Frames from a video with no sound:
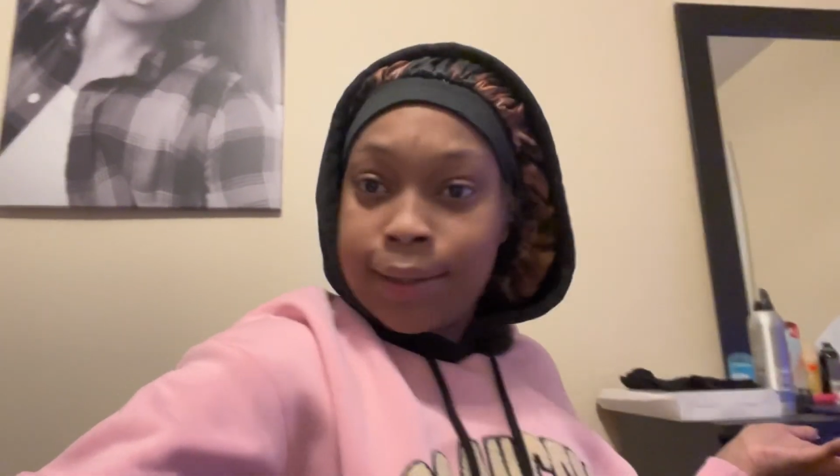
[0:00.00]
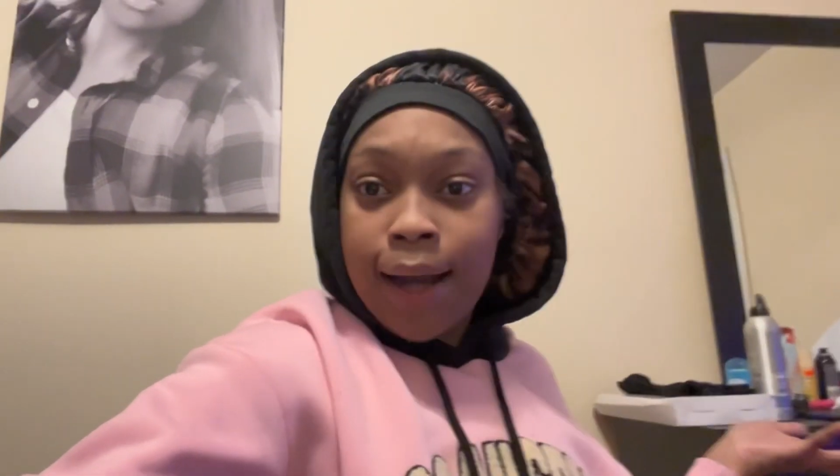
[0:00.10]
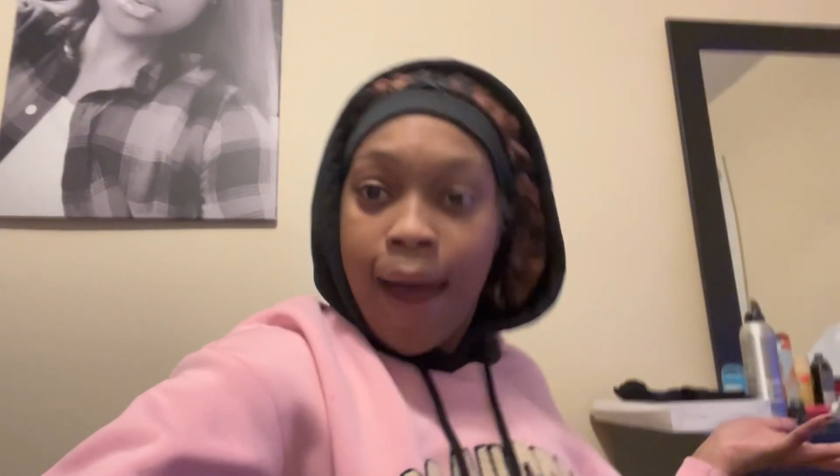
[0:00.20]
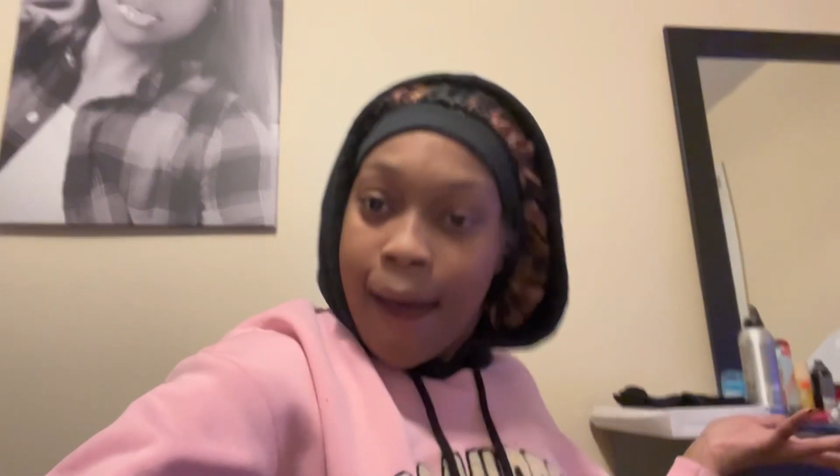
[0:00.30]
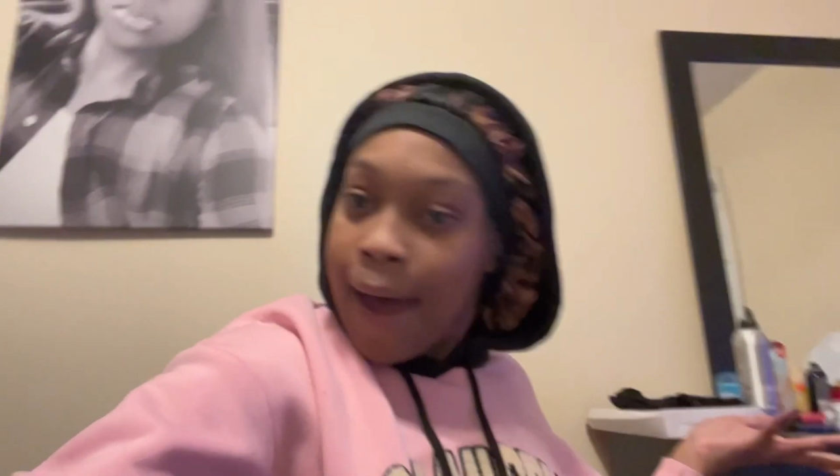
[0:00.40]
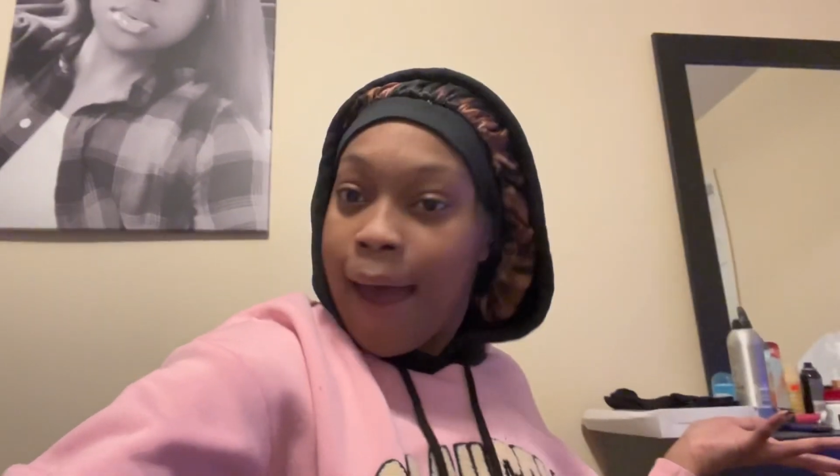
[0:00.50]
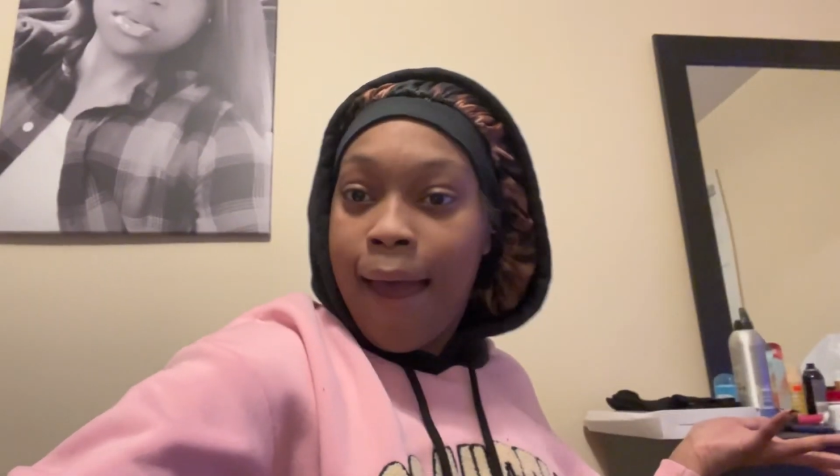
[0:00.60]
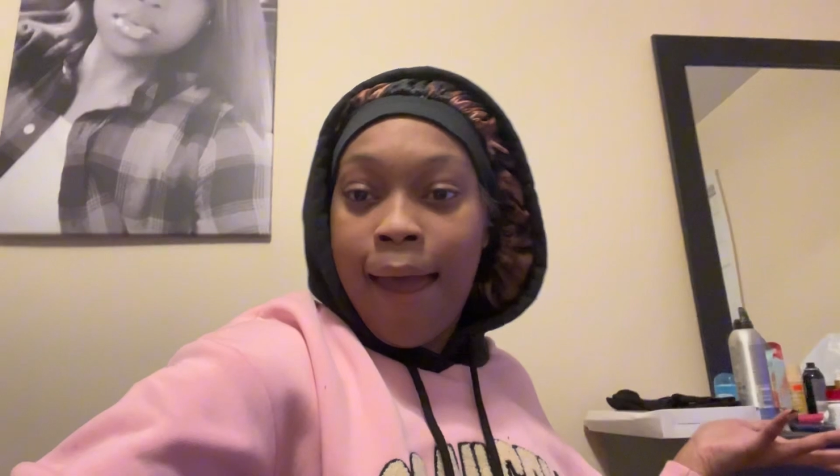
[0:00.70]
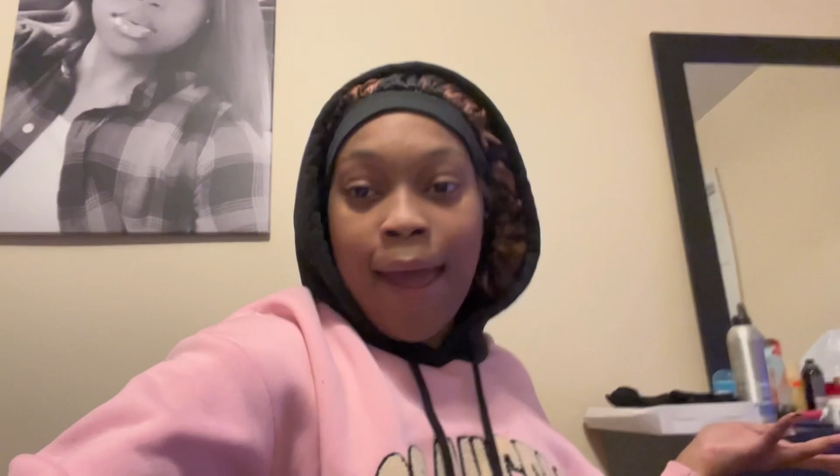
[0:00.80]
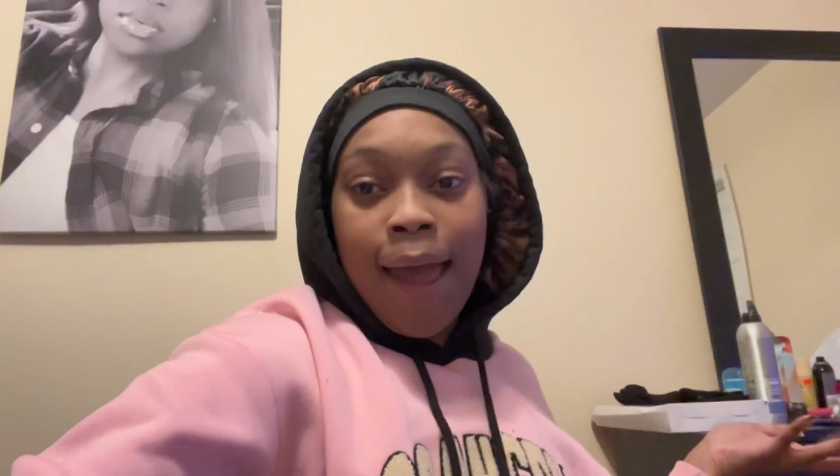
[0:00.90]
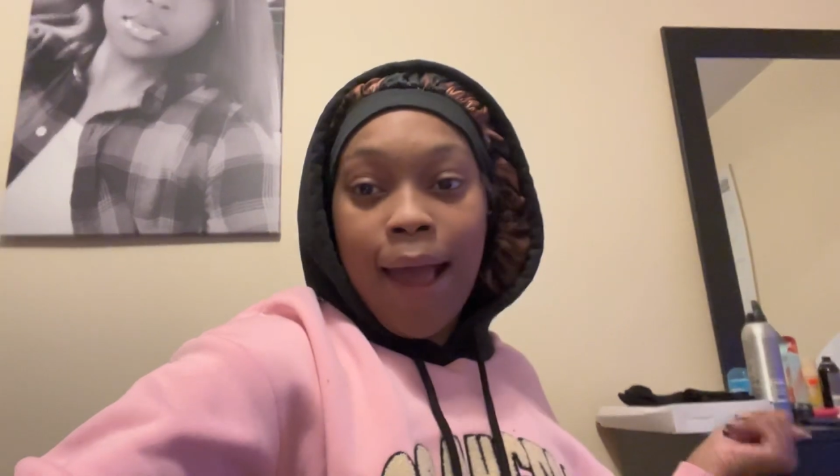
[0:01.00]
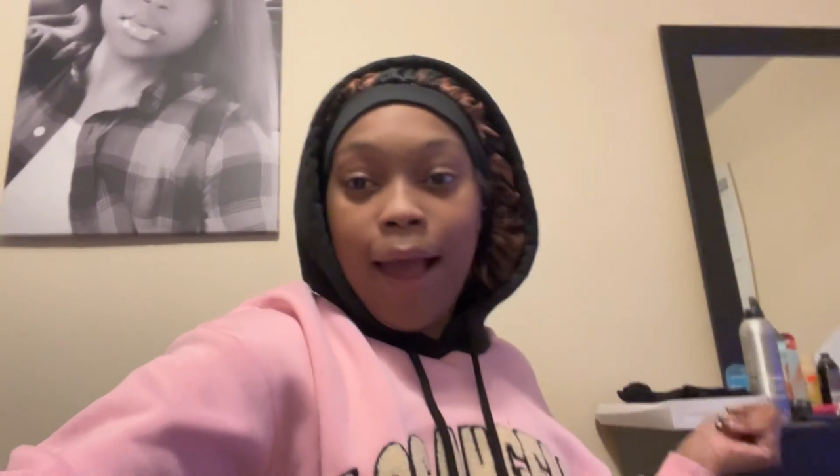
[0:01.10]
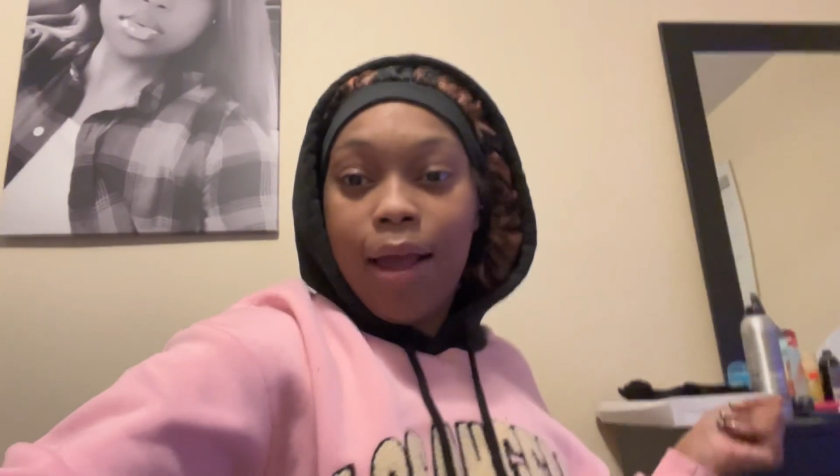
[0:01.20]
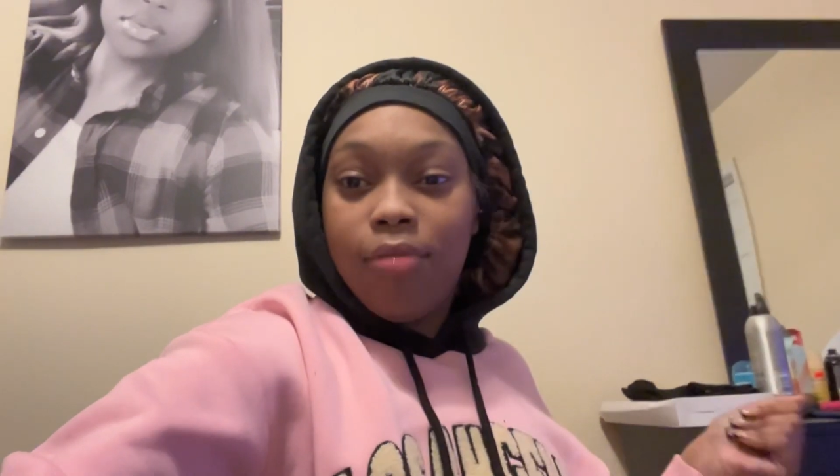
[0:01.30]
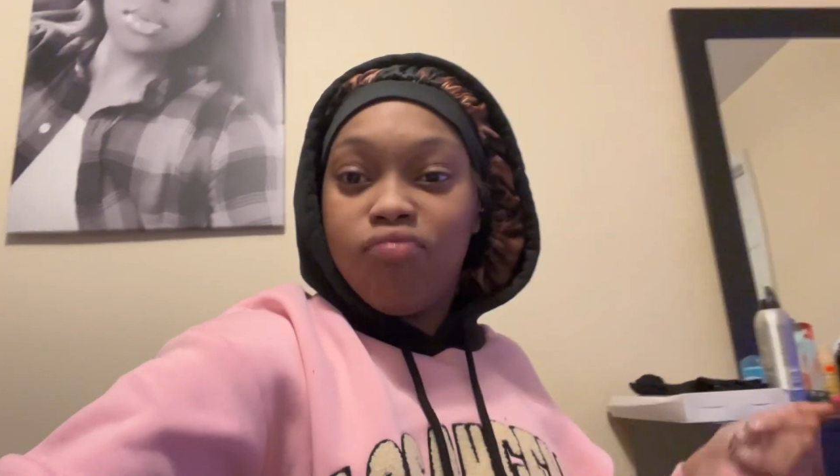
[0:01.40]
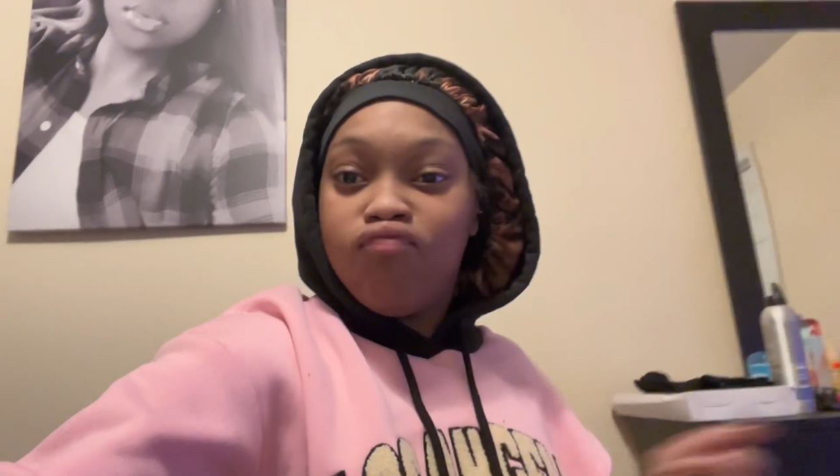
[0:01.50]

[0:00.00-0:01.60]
tonight